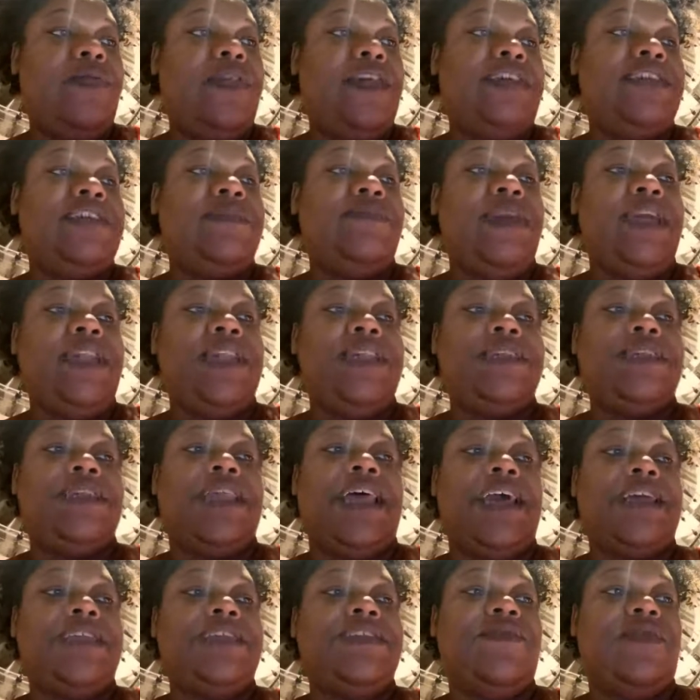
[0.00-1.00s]
These meetings
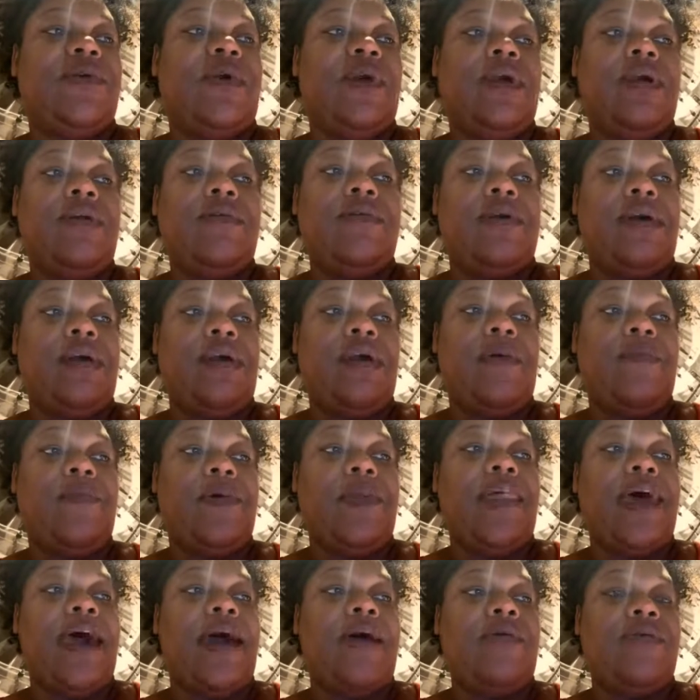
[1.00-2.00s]
last for a
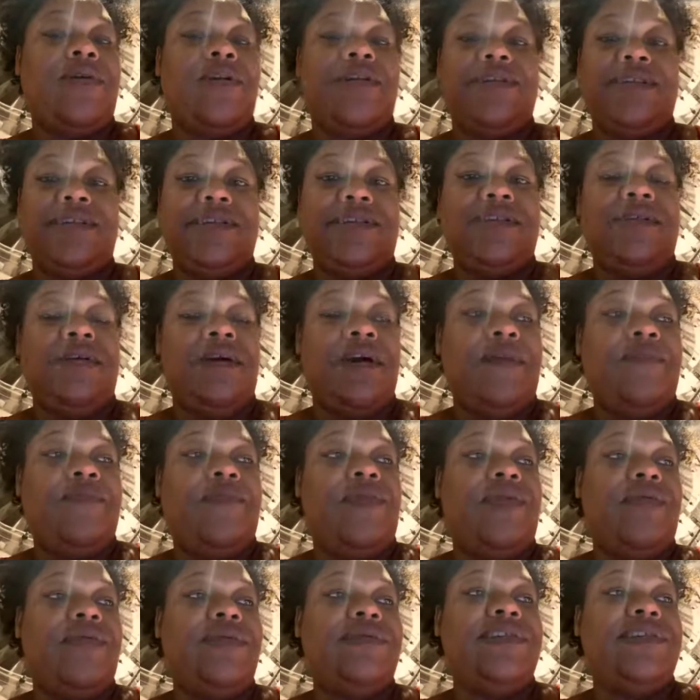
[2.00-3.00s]
couple hours
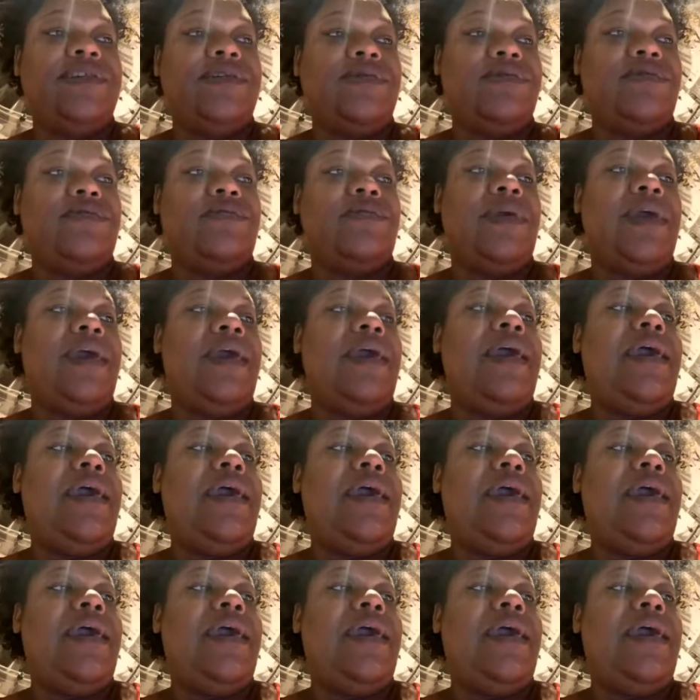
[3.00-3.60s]
through Zoom,